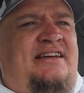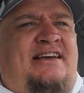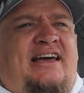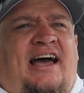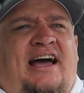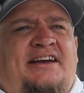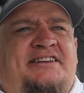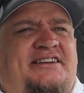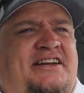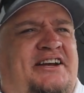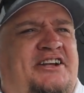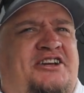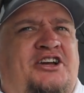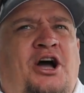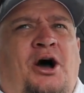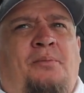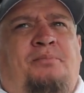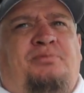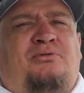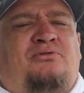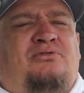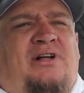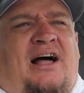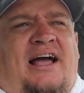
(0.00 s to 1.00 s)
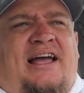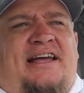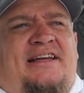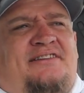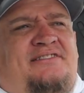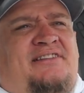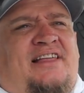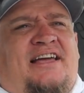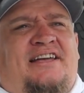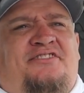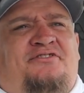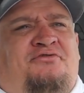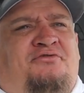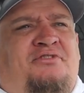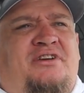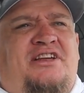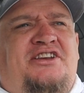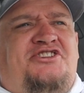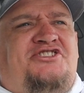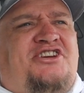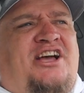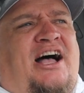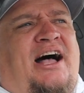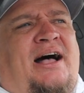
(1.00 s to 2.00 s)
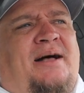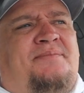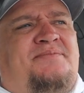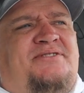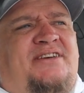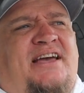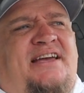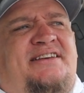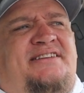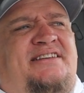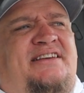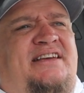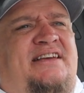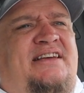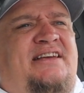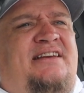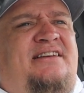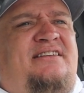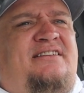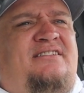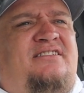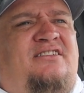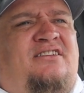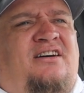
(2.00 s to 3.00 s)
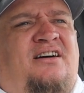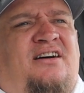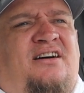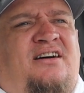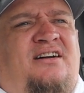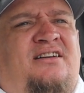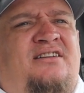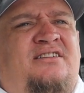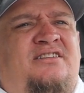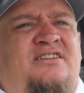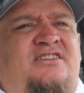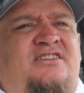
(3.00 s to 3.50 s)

I did a couple, I had like three jobs I did, uh,